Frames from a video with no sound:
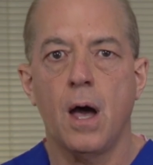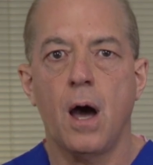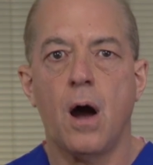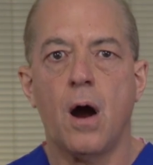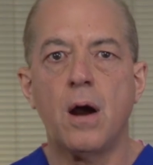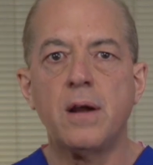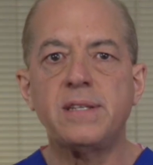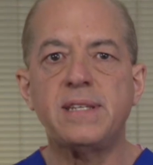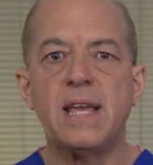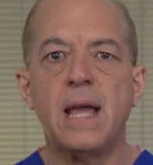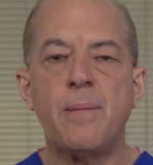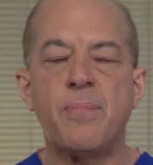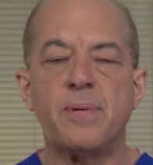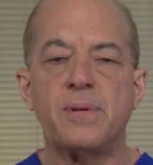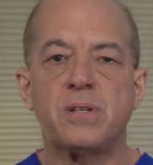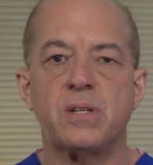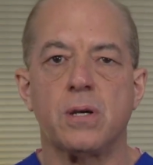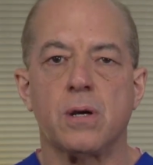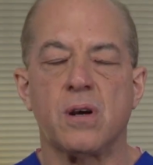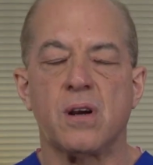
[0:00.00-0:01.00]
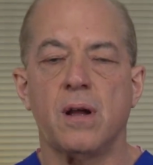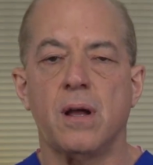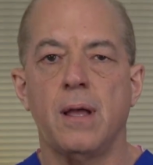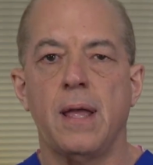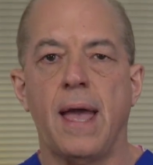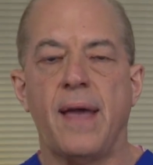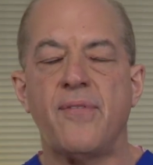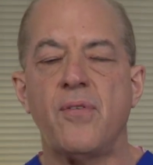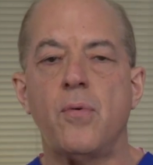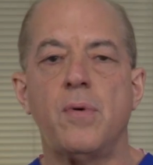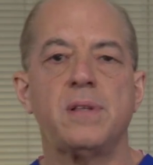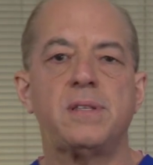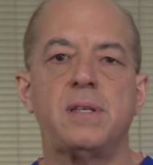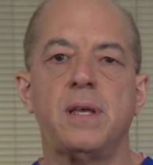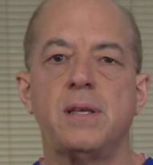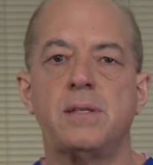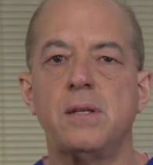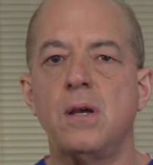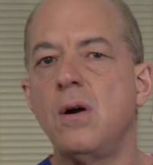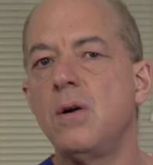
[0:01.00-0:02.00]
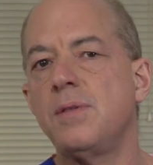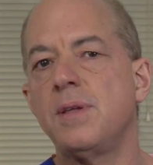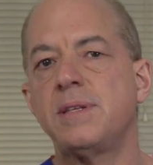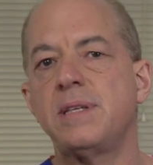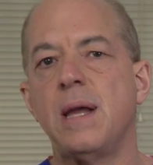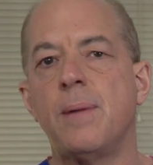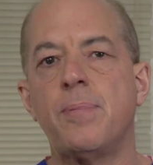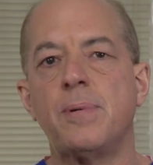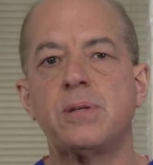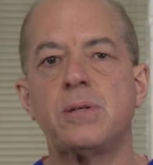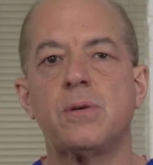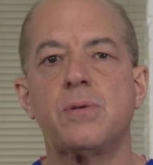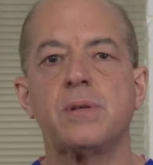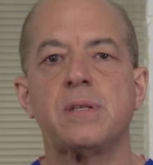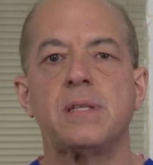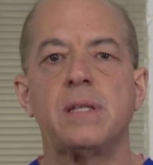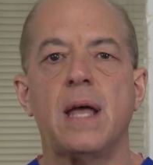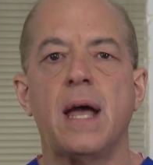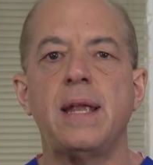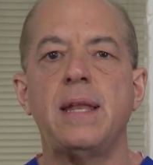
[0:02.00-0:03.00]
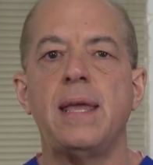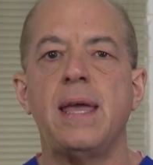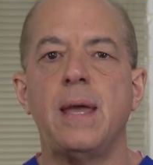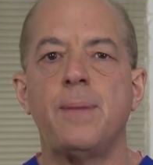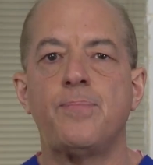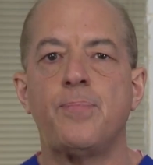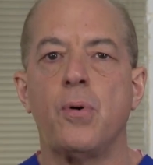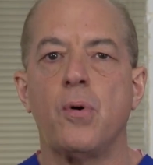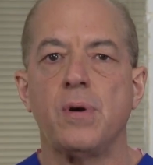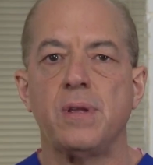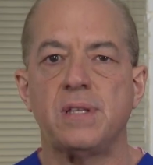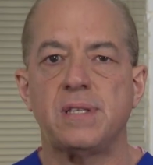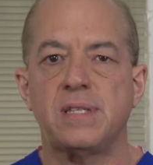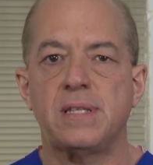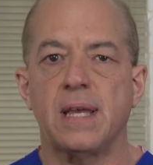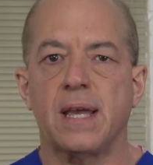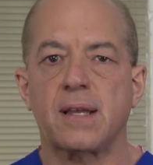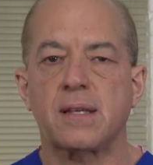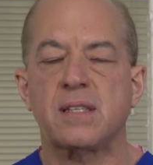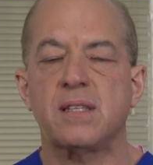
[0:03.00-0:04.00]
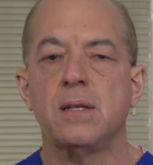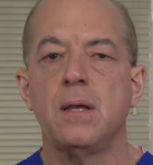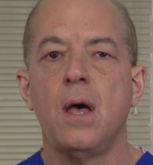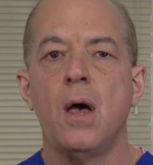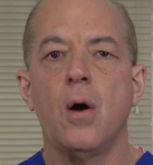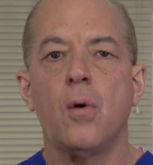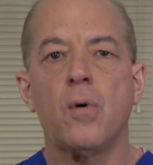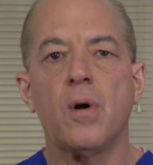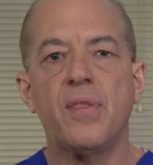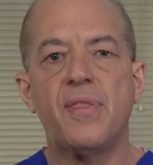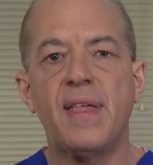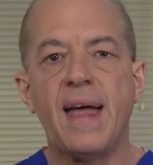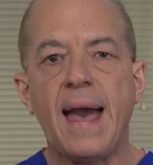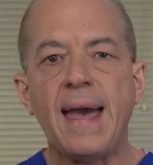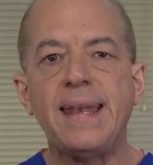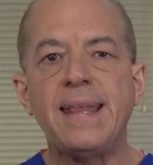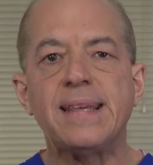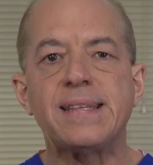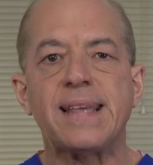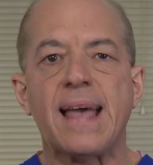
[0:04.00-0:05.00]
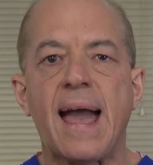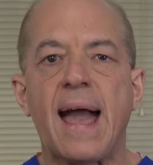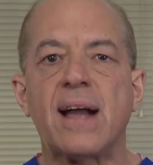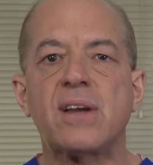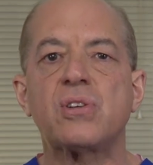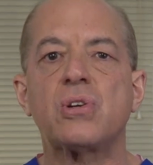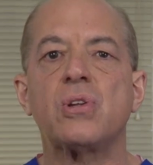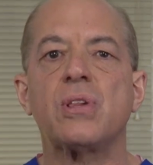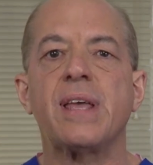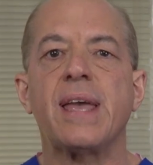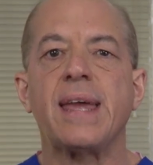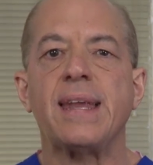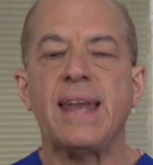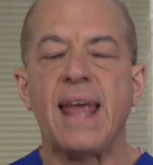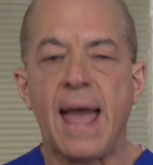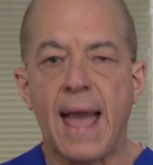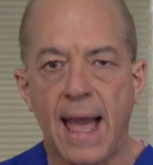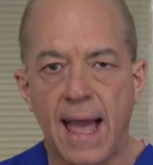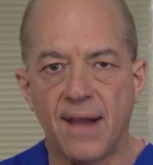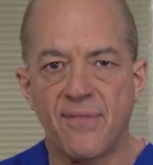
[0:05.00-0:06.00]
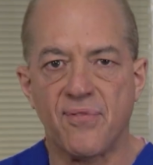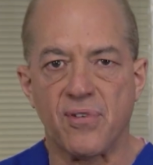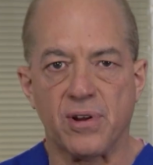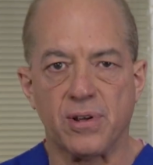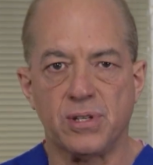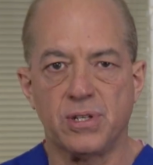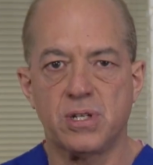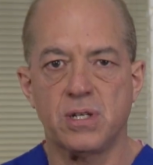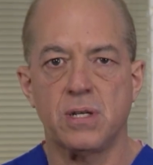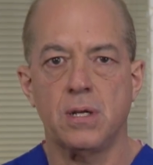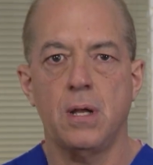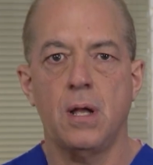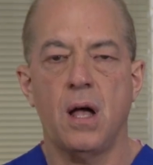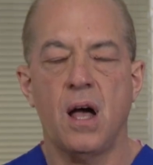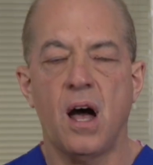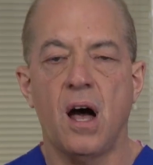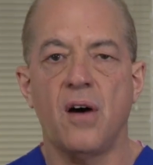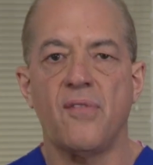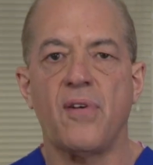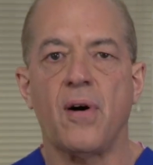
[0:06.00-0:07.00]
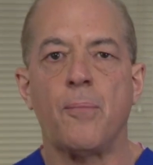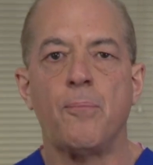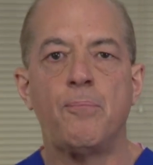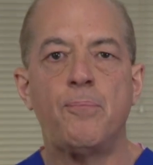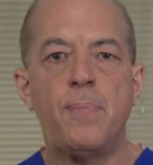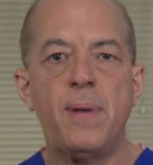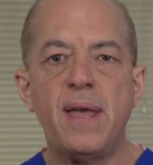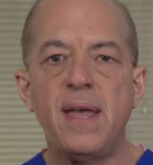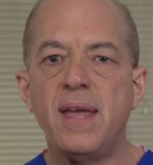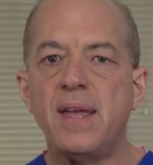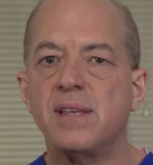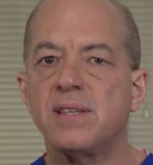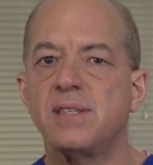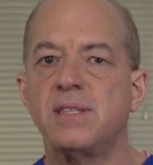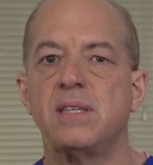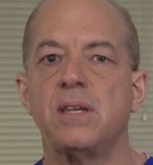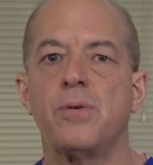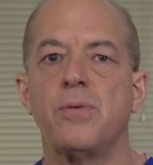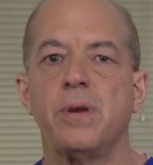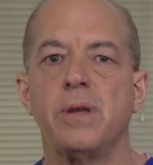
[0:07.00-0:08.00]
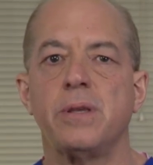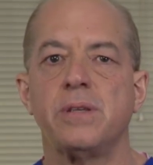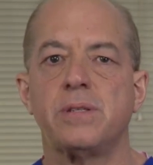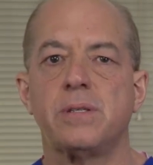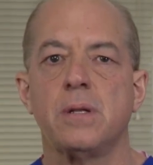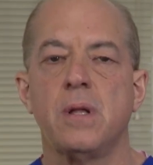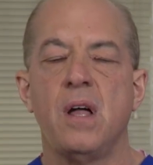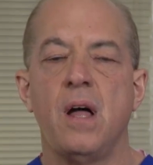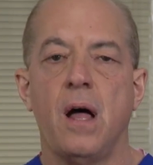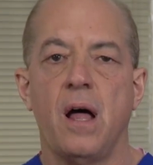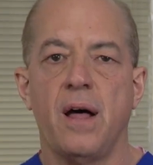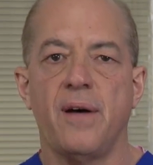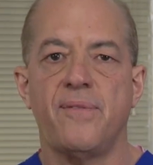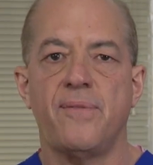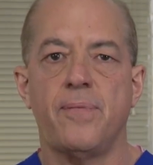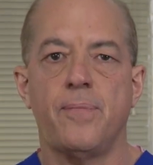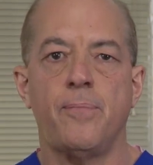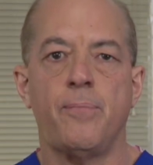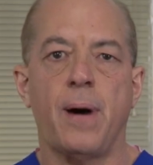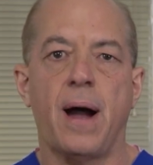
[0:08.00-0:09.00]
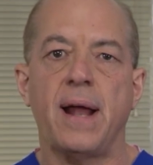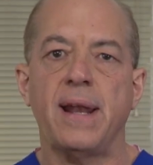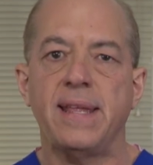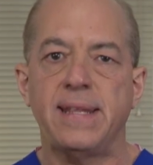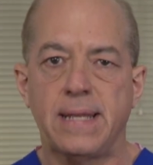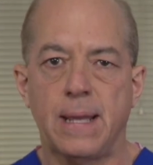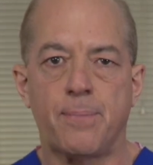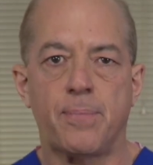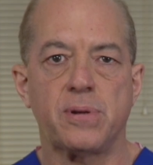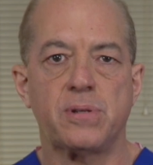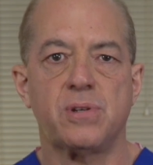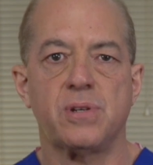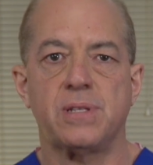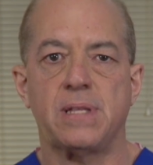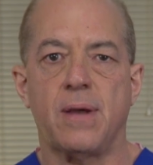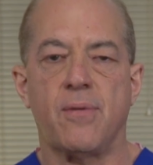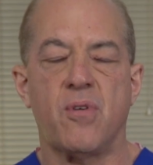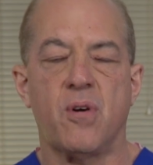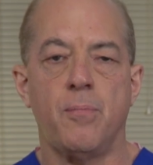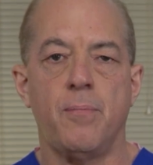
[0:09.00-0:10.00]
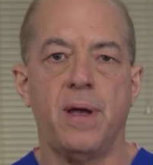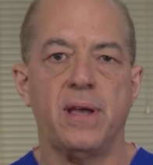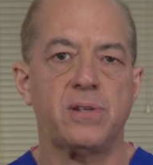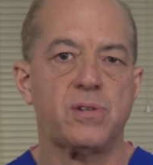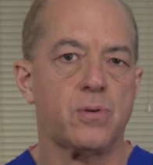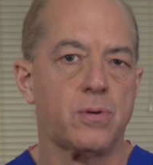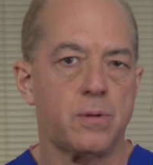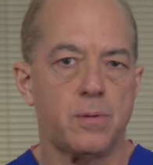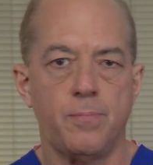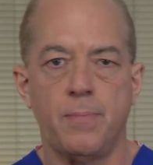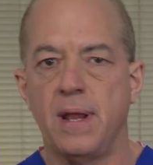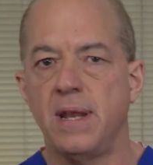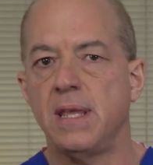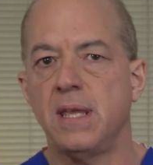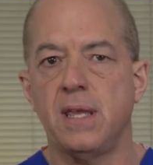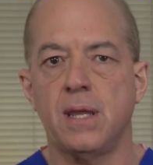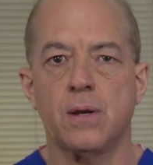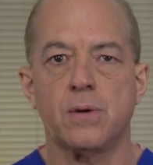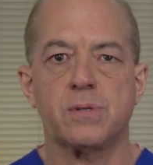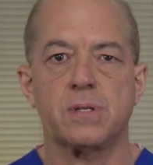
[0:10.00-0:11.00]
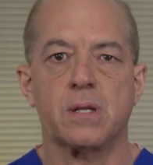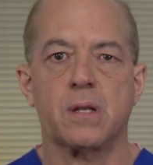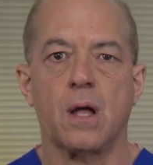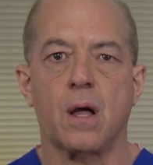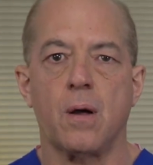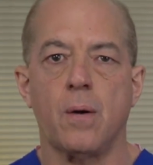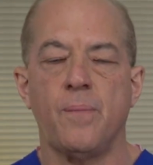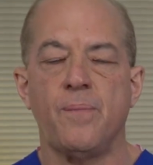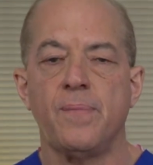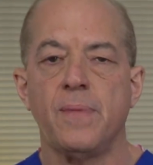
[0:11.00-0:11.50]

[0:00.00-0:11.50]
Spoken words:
our temperature, everyone says, oh, the temperature is 98.6. Well, that is actually an average of a big series of body temperatures that were measured many years ago.